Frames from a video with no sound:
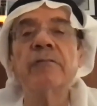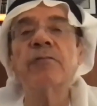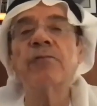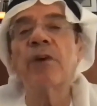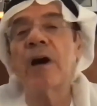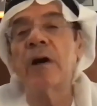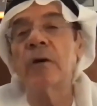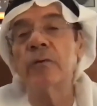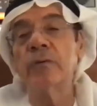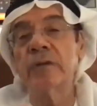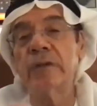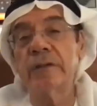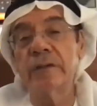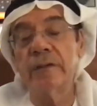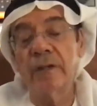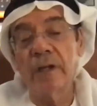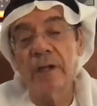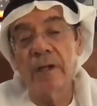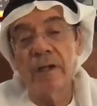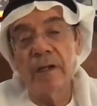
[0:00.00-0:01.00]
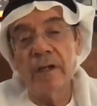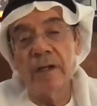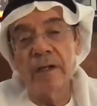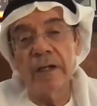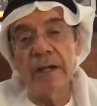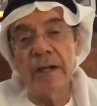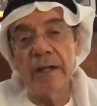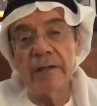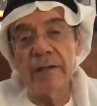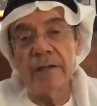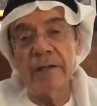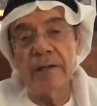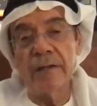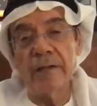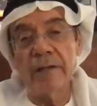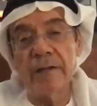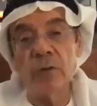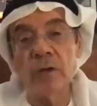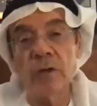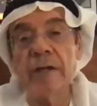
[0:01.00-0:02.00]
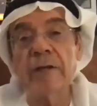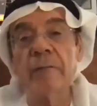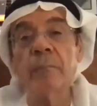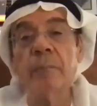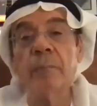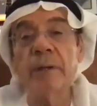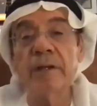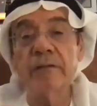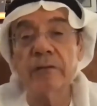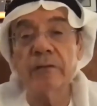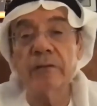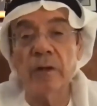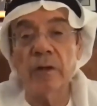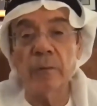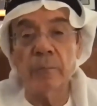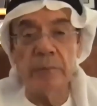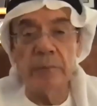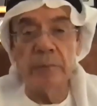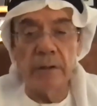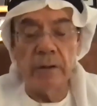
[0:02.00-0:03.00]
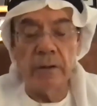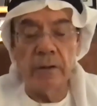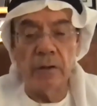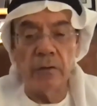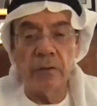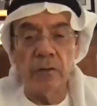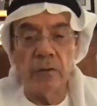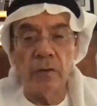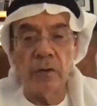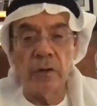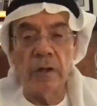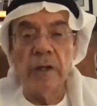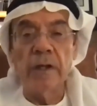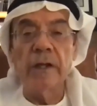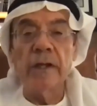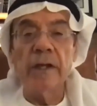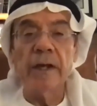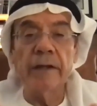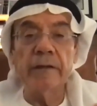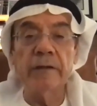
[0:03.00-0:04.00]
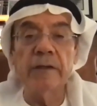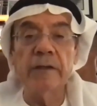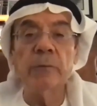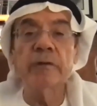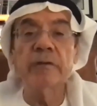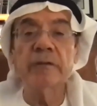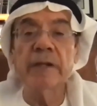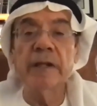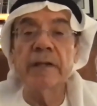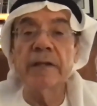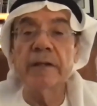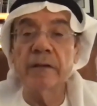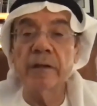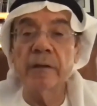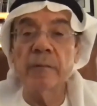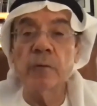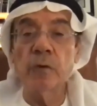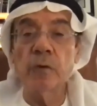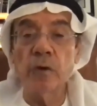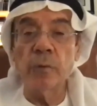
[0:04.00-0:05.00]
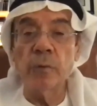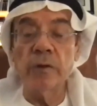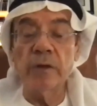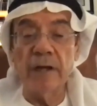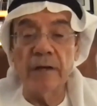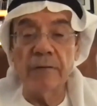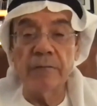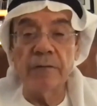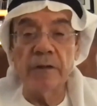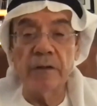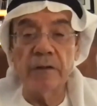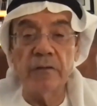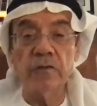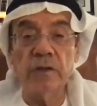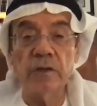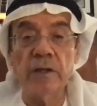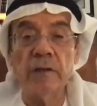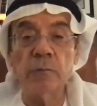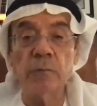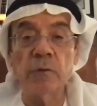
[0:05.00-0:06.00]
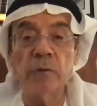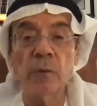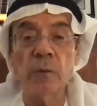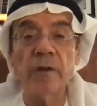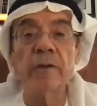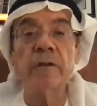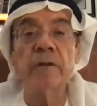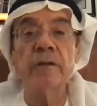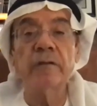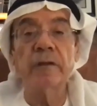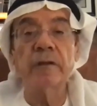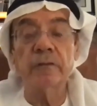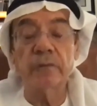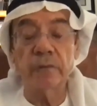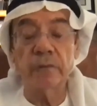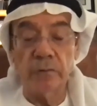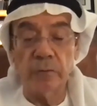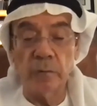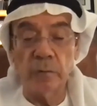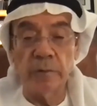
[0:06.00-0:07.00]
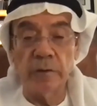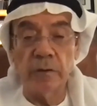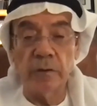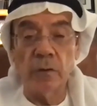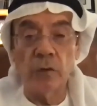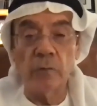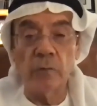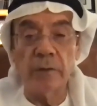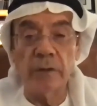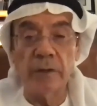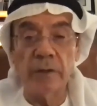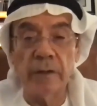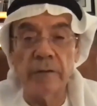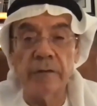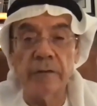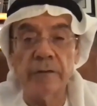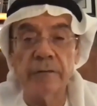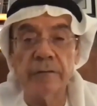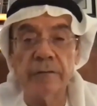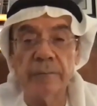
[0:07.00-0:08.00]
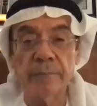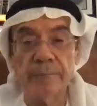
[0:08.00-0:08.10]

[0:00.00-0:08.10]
founded lands, if you like, based merely on oil. And he was telling them, we have a history and we want this history to be known by others.